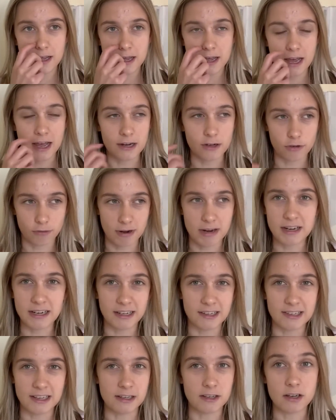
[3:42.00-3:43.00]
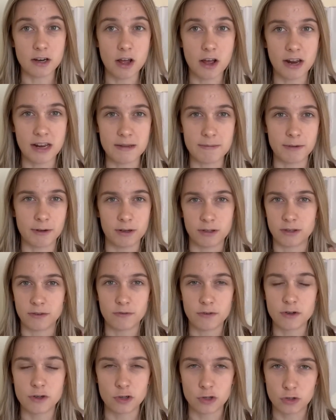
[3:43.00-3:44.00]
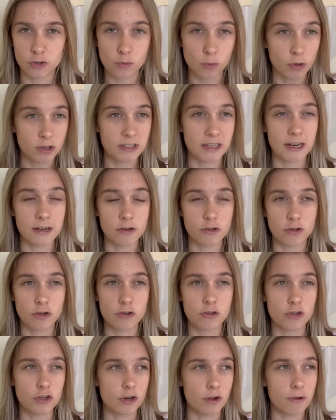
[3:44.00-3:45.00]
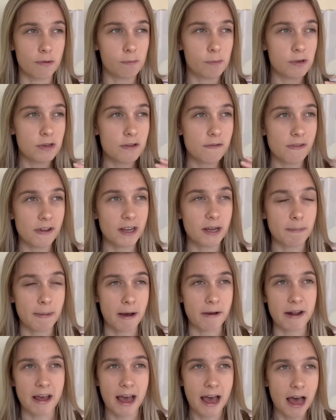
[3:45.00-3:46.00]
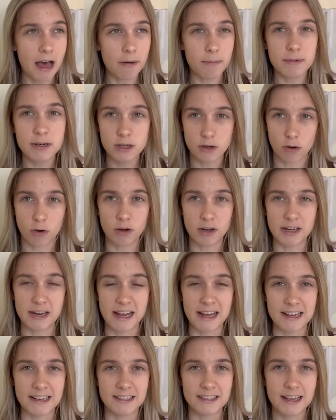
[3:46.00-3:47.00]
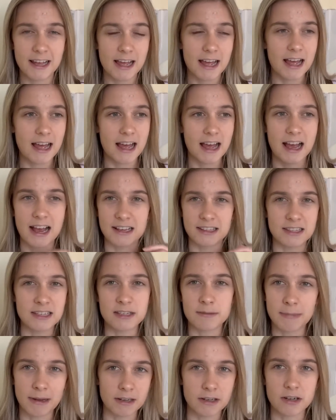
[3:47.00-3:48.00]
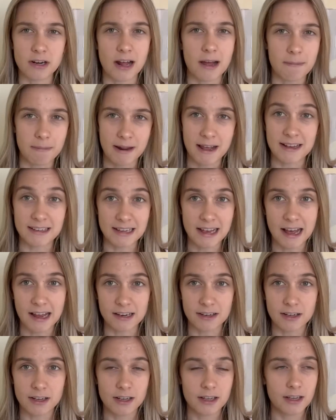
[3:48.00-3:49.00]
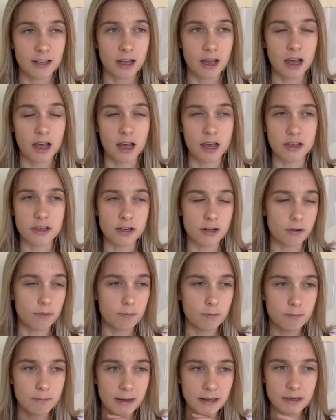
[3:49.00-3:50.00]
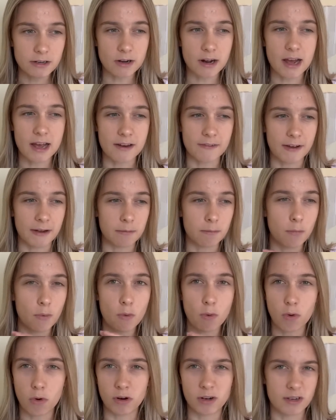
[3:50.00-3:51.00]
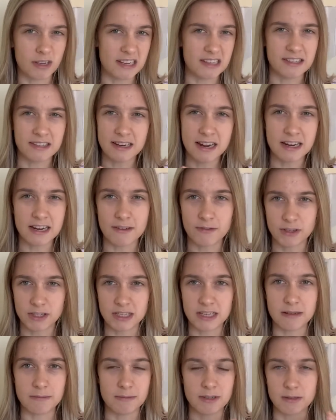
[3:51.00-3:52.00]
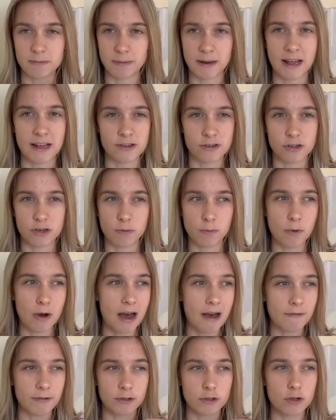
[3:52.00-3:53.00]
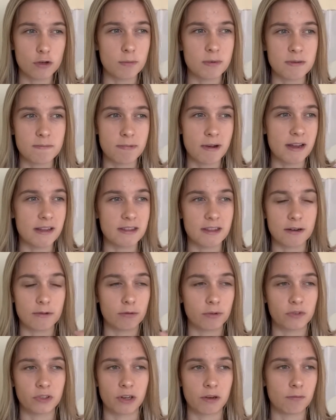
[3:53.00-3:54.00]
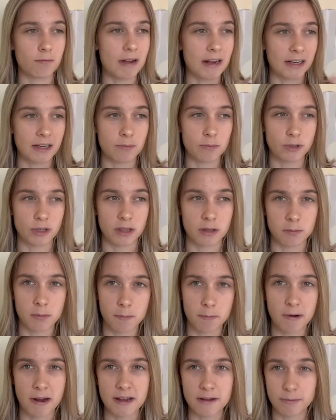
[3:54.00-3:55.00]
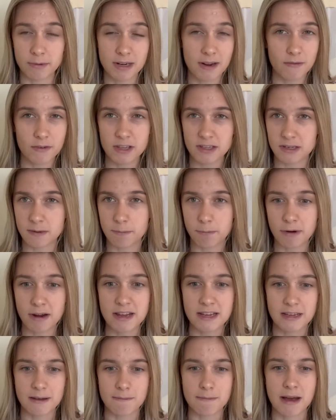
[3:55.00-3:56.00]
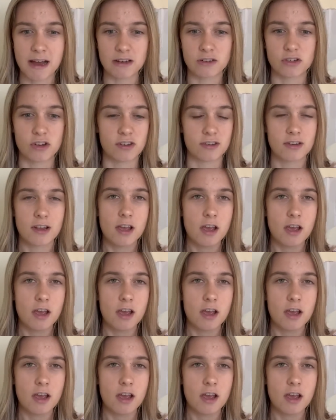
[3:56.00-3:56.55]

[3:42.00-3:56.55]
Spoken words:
and training has ended early because of, you just, squad tensions. You know, when you think about it, how many holidays has these Man United players had? You know, Man United have had more holidays than any other team, these players. You know, we'll have a 2-week break, then all of a sudden Rangnick will give them a break. Whenever there's a break in matches,